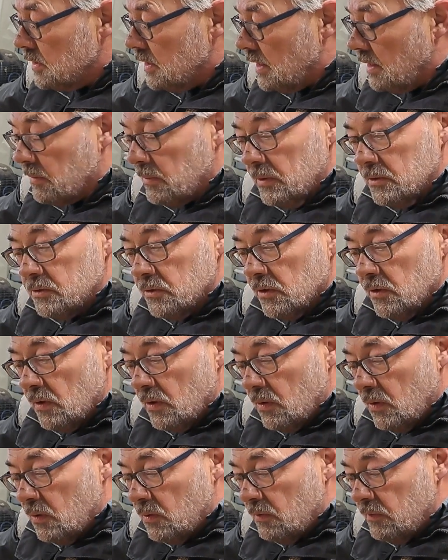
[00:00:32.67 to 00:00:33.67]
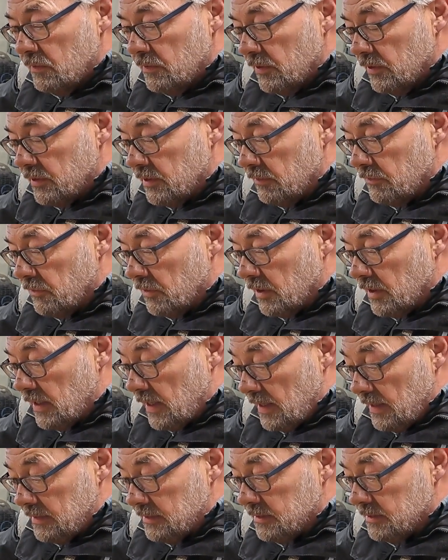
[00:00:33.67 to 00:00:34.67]
I want to go over the different
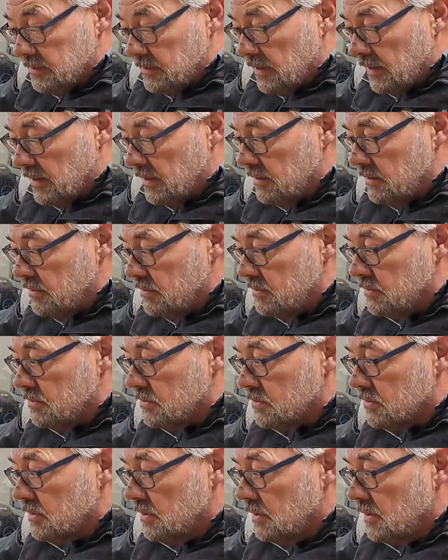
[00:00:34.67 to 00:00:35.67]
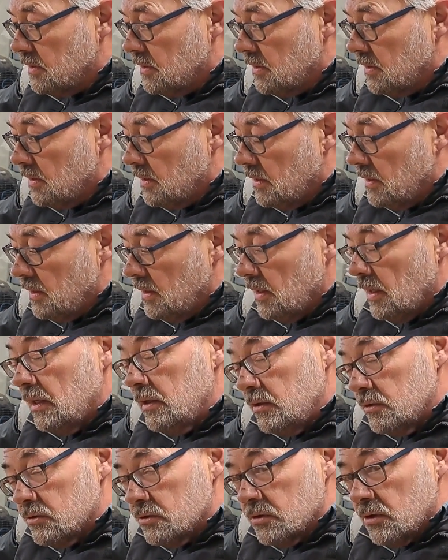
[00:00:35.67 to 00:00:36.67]
kinds that I use, and
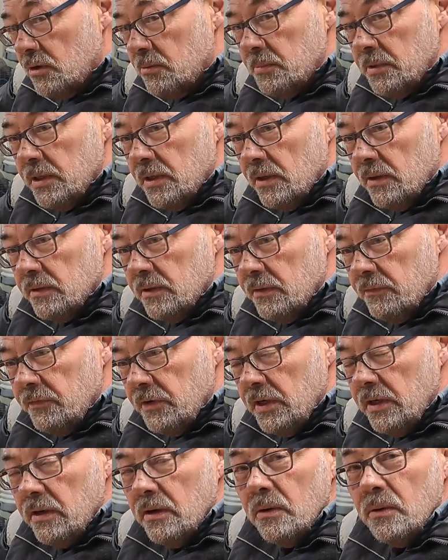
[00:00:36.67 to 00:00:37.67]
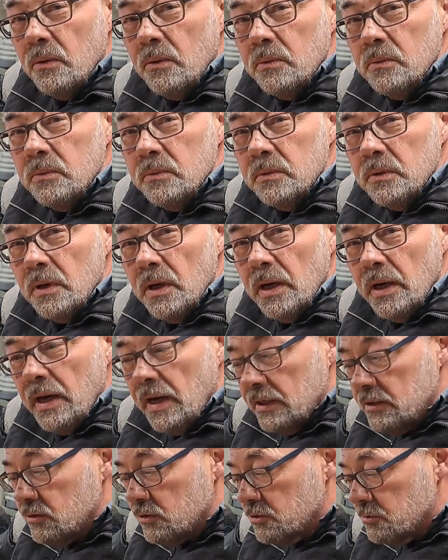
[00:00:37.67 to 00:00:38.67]
you saw me on the video. I
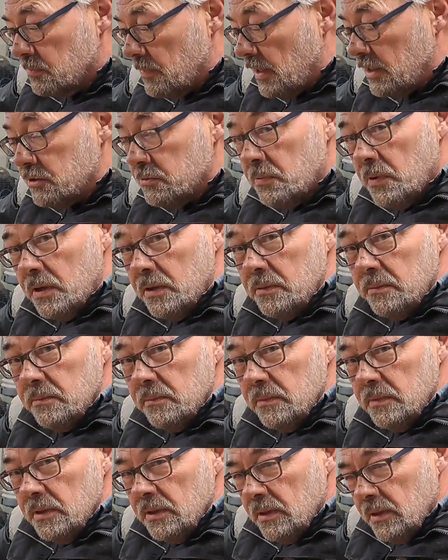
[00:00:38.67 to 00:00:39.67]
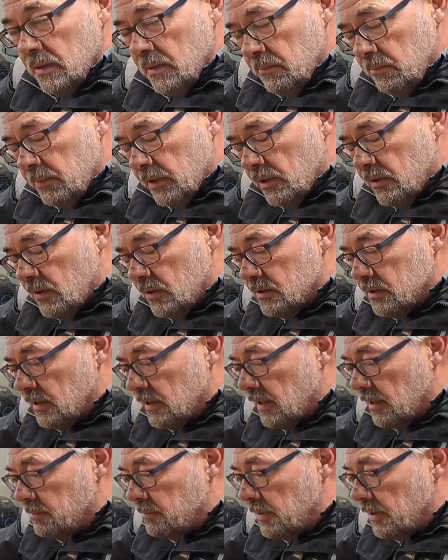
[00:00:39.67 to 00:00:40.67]
had to smash one because it
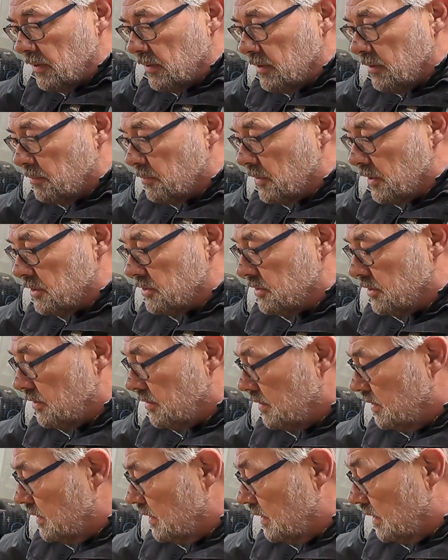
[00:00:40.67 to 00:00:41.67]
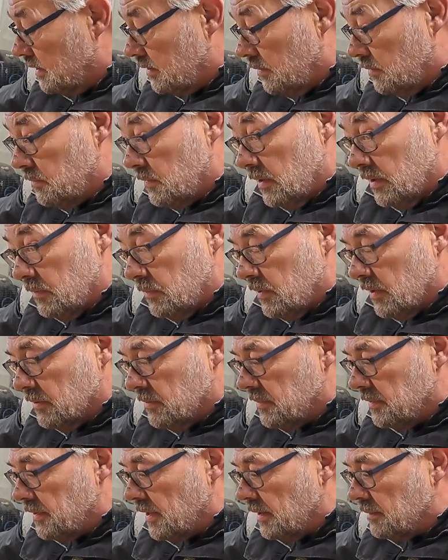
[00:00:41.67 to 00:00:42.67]
had been under pressure, and I don't want to work
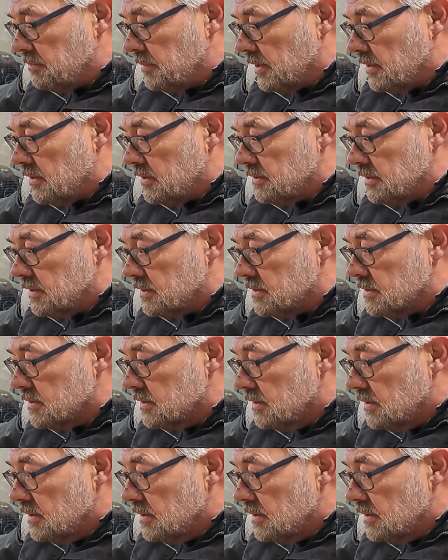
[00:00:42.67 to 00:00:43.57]
with that because it's